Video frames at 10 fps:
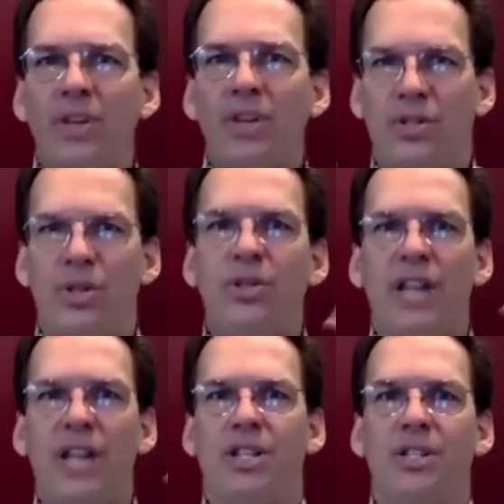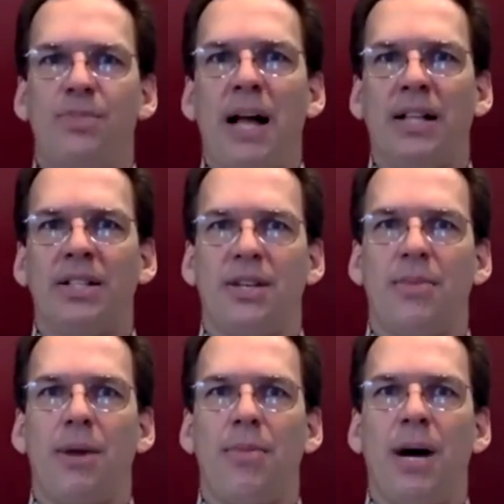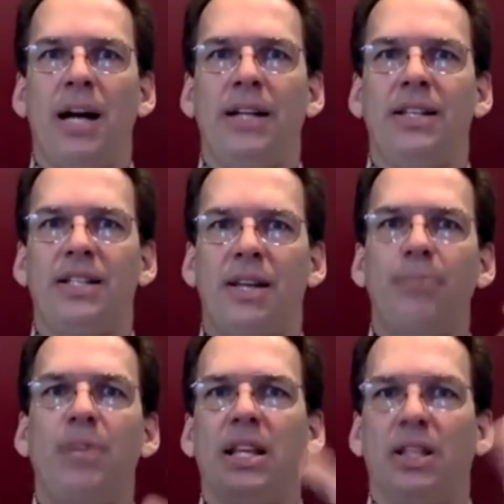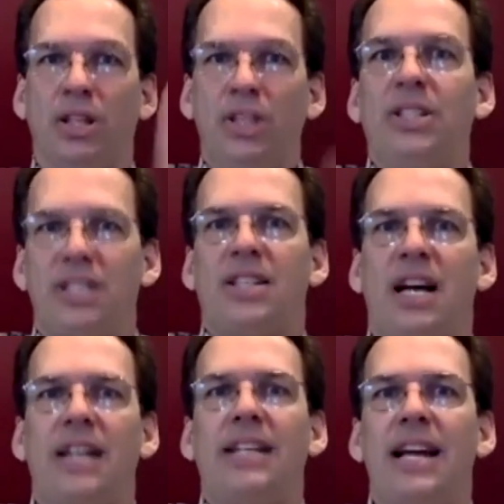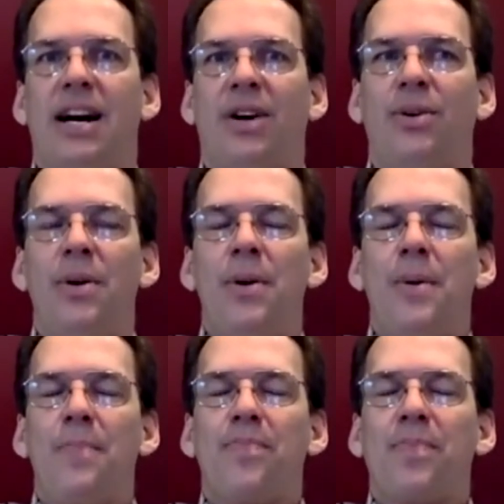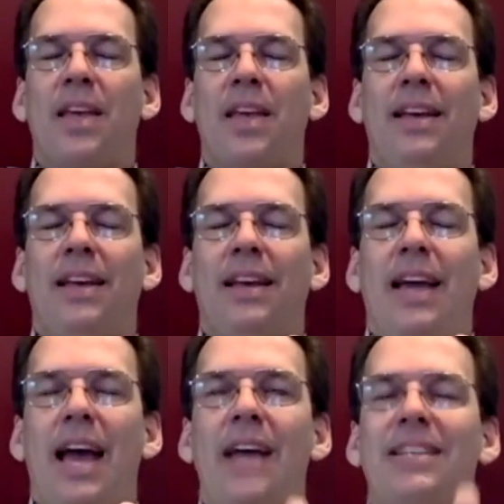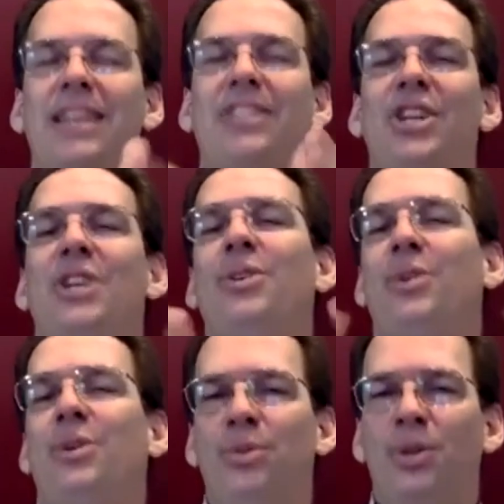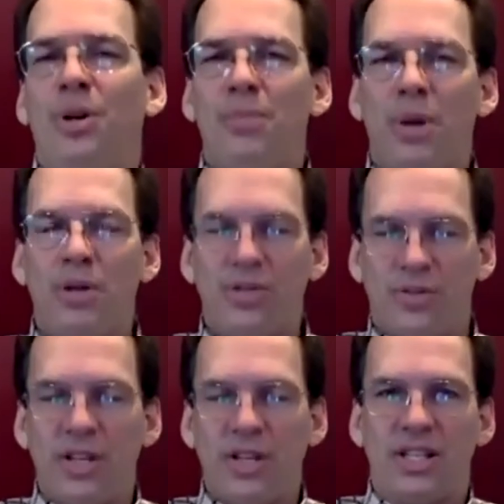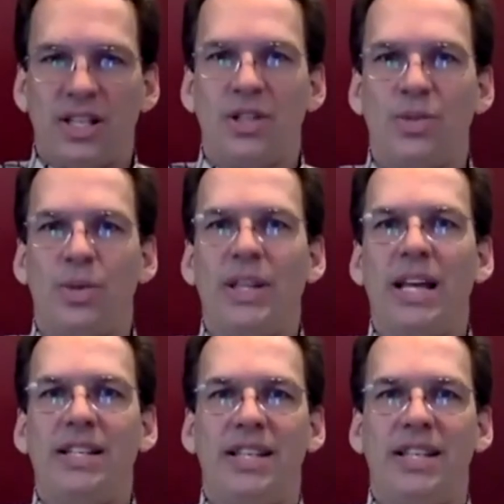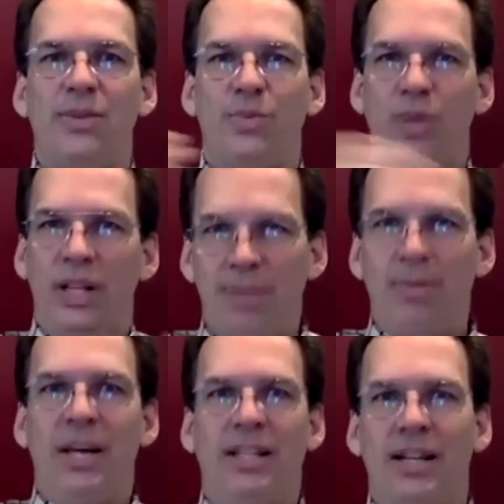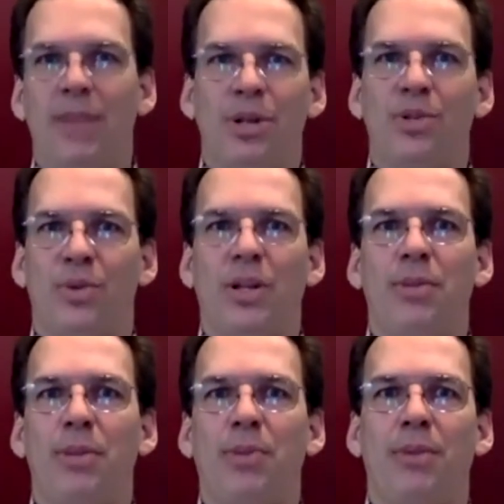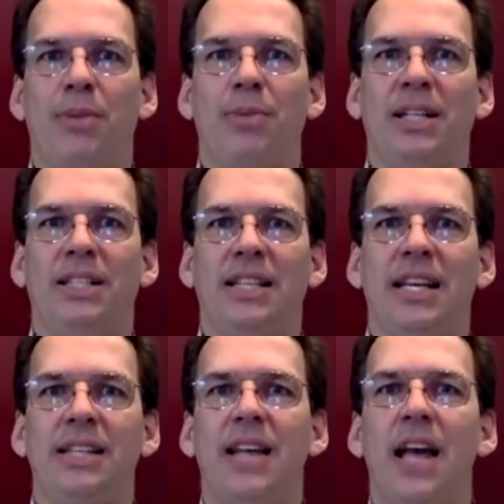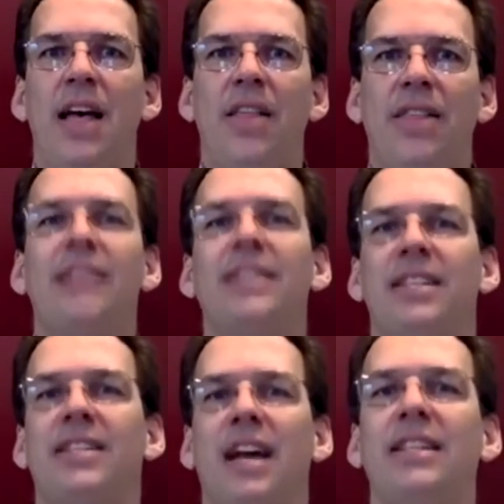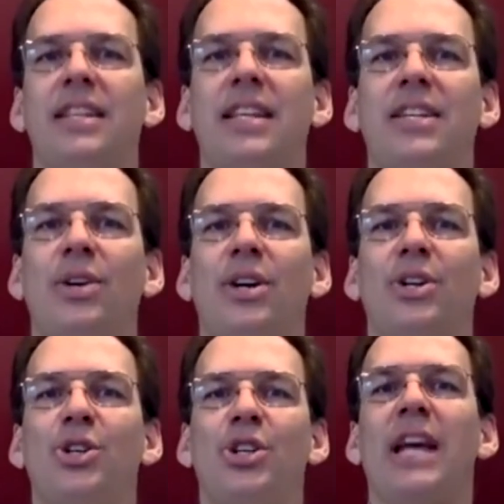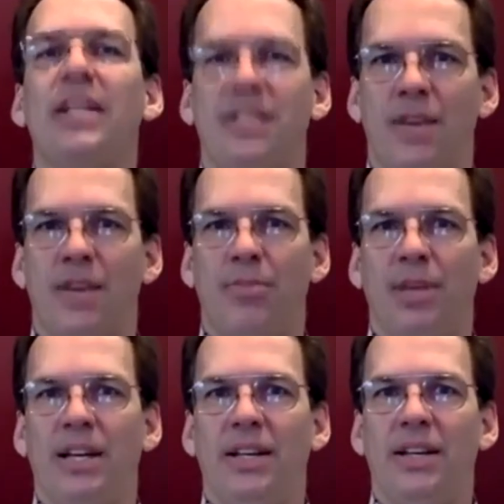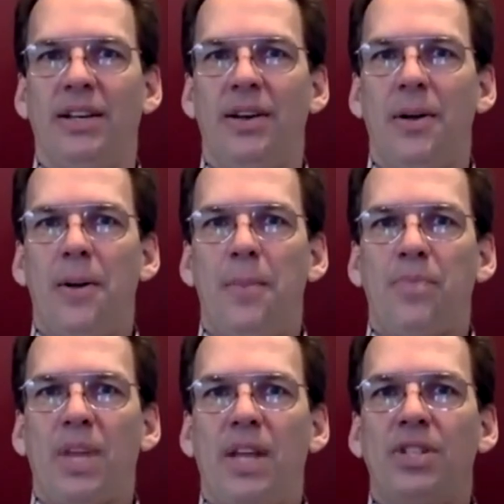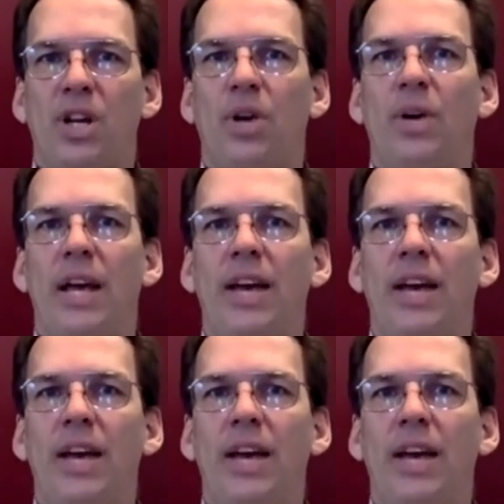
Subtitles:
those two tensions balanced in my mind, that something that looks designed now, as a general rule, most physicists, when they see really big numbers, really big probabilities against, that's a sign that they don't understand something. And so